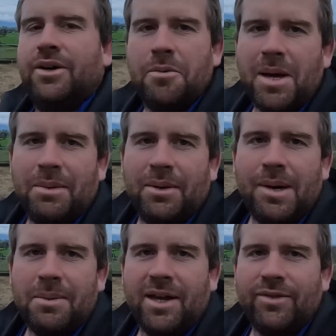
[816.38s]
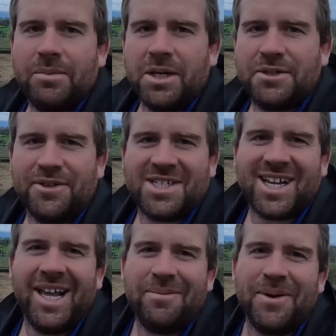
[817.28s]
maybe I won't be having much of a
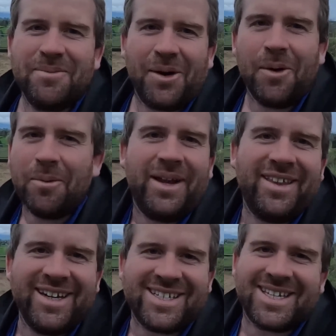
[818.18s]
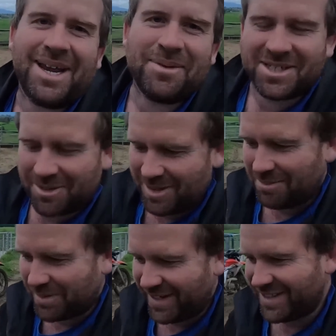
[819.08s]
sleep in, but I will be the next day because I'll be at the
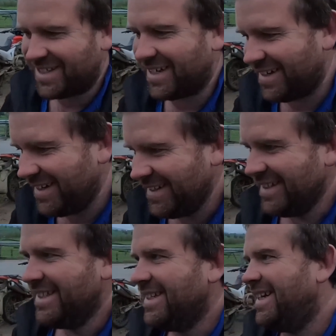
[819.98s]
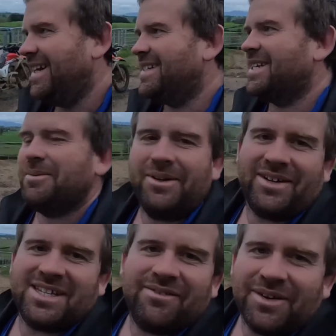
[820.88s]
beach. So yeah, it's going to be
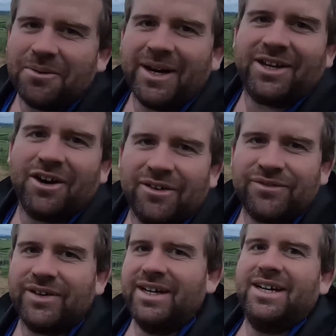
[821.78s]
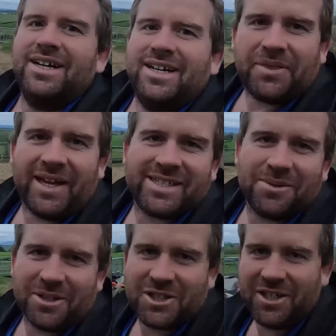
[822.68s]
nice having a week off. But thanks
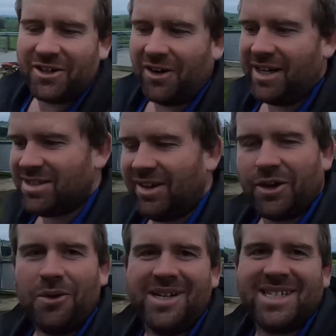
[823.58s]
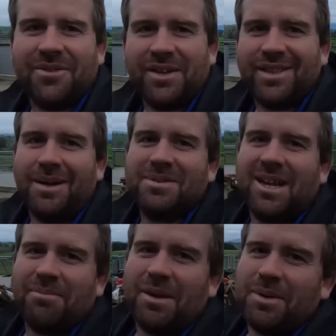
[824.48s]
for watching guys. Like always, give it a thumbs
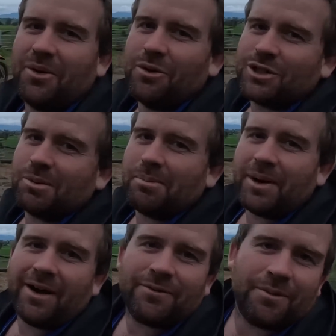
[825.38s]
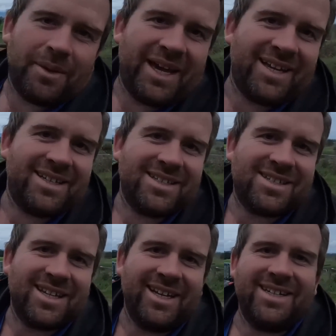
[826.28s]
up, that'd be awesome. And apart from that,
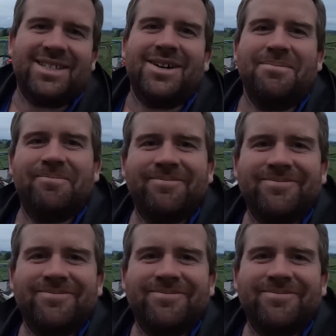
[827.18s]
see you next time.